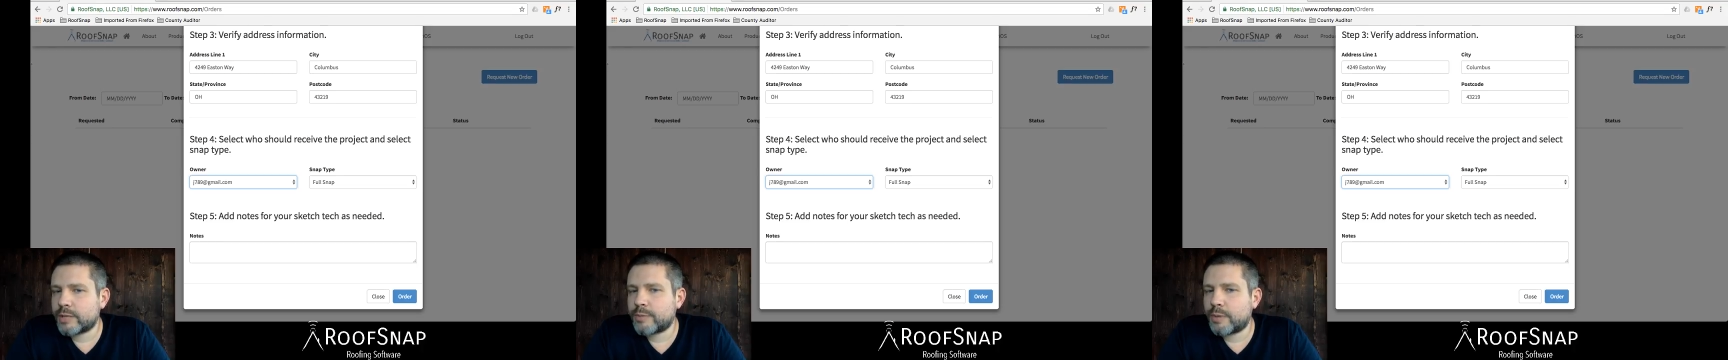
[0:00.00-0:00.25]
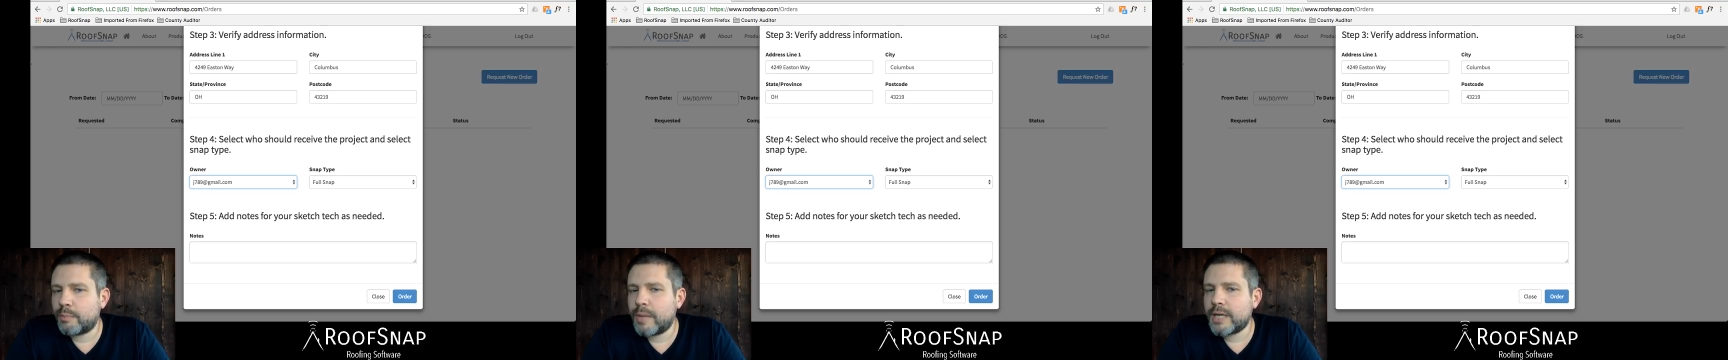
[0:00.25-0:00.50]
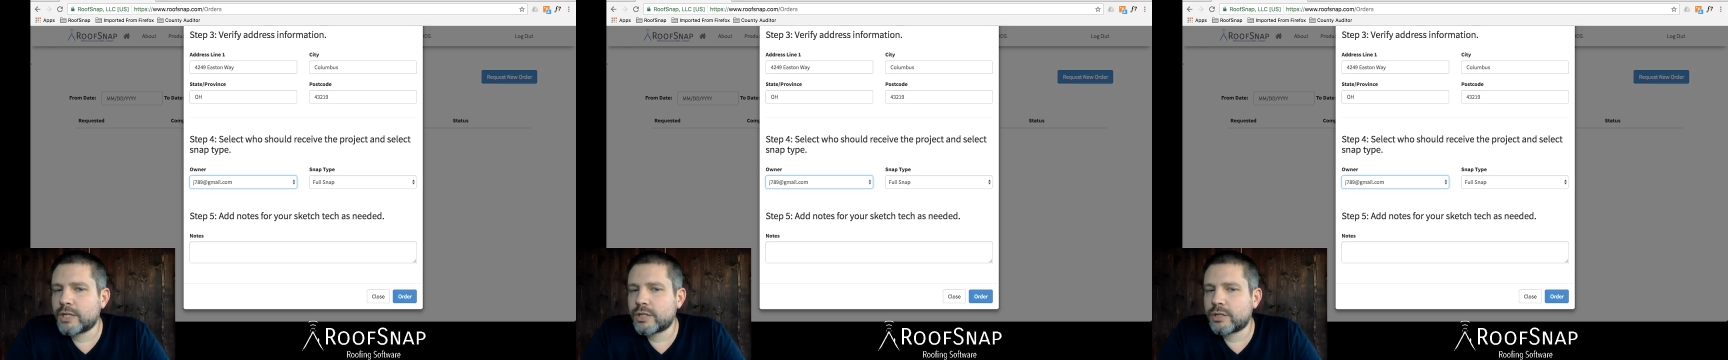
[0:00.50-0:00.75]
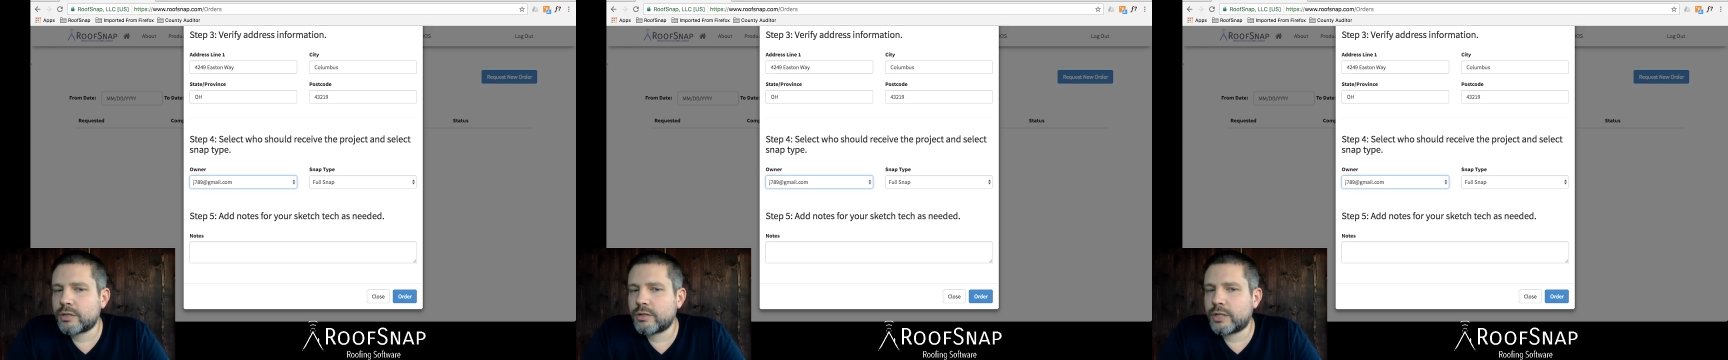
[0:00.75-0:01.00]
But make
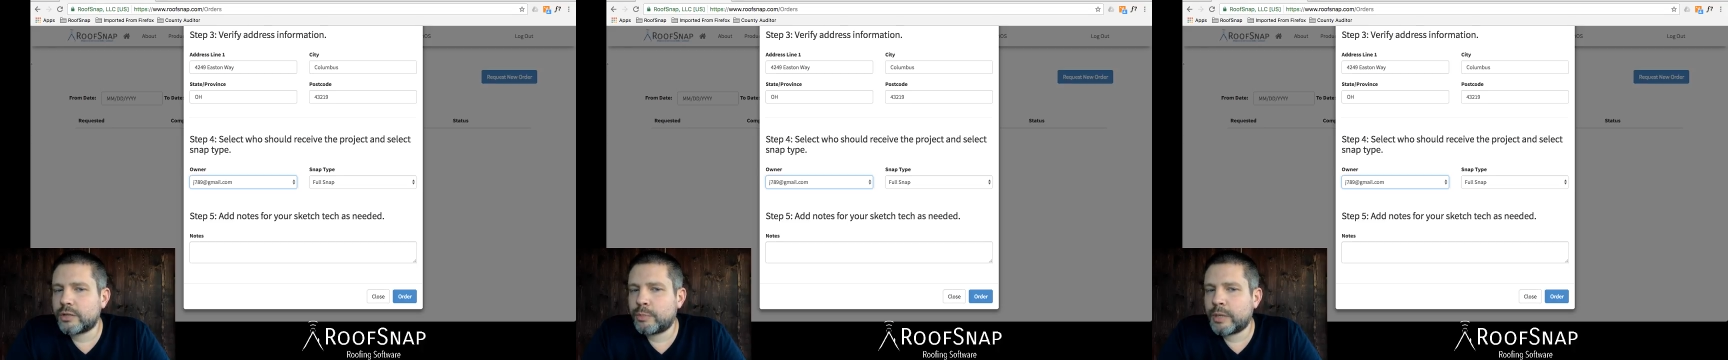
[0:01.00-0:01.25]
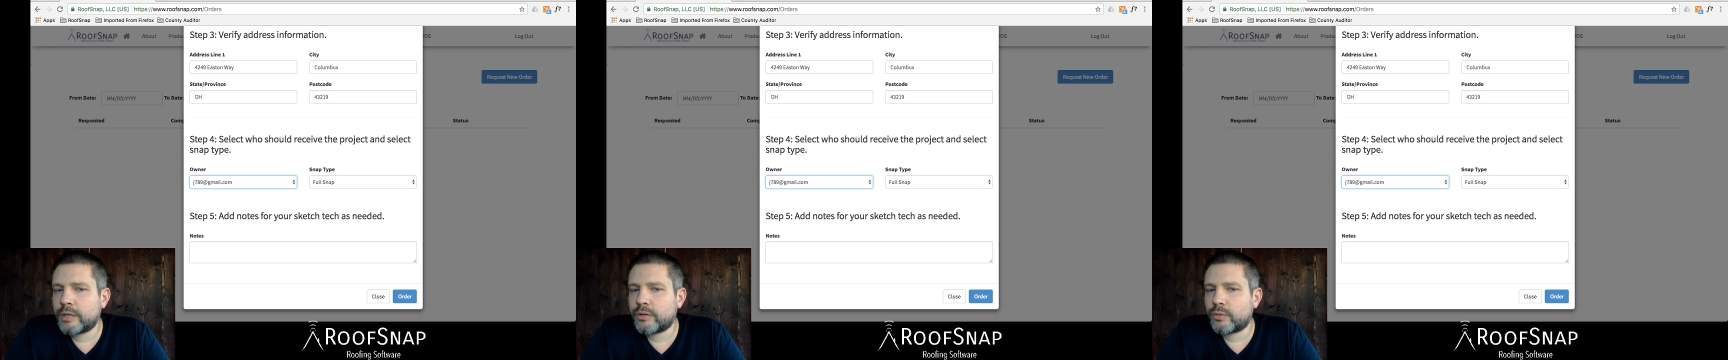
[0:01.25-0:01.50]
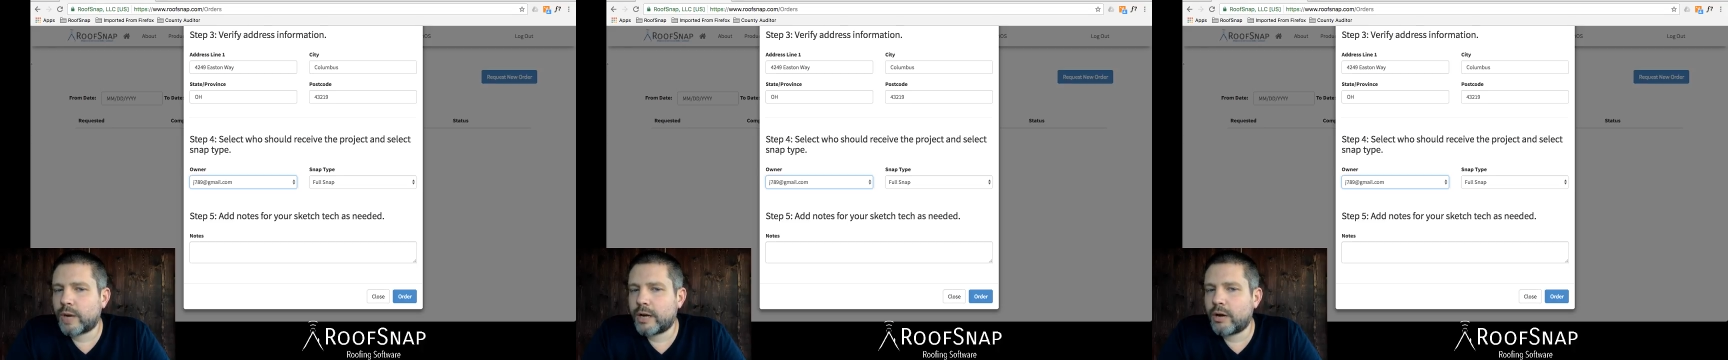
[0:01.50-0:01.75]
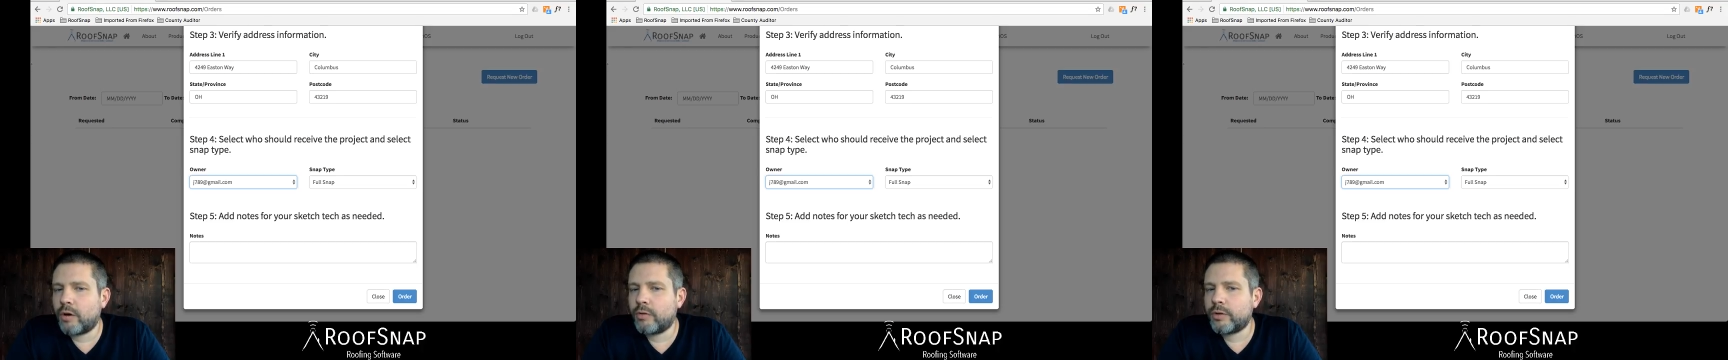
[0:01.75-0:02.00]
sure that you pick the right
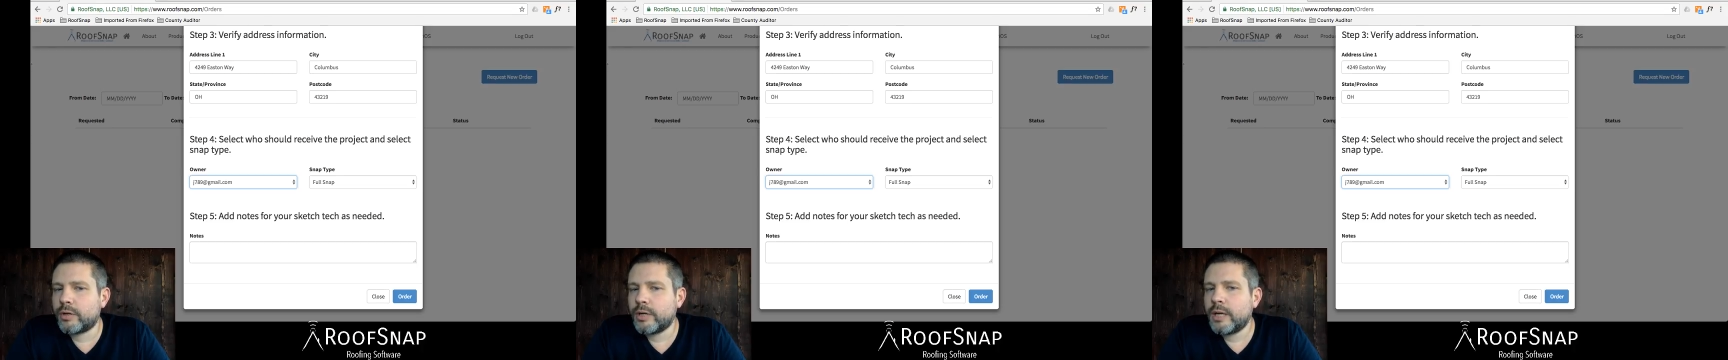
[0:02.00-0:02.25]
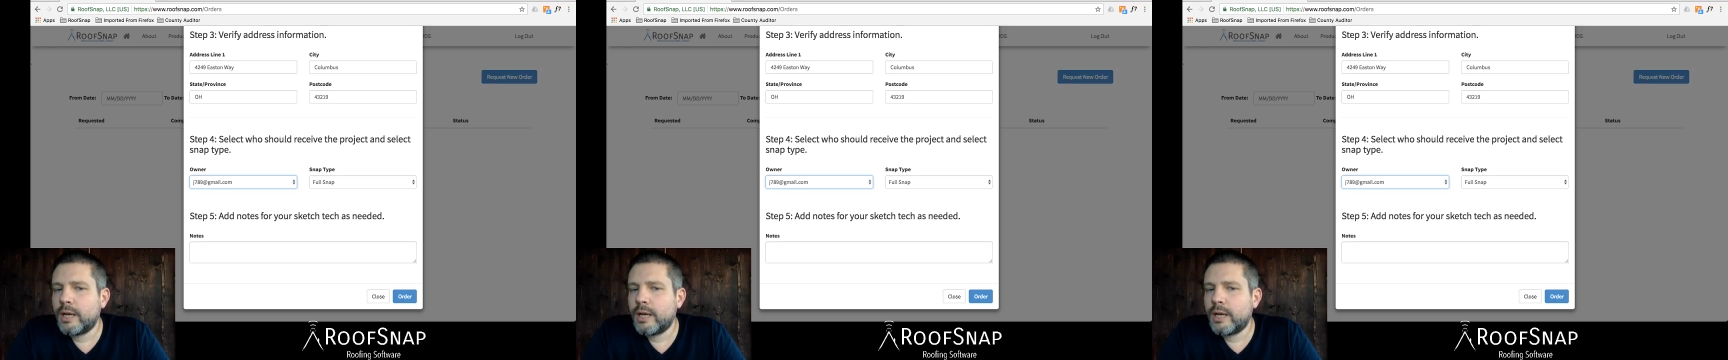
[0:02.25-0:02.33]
owner,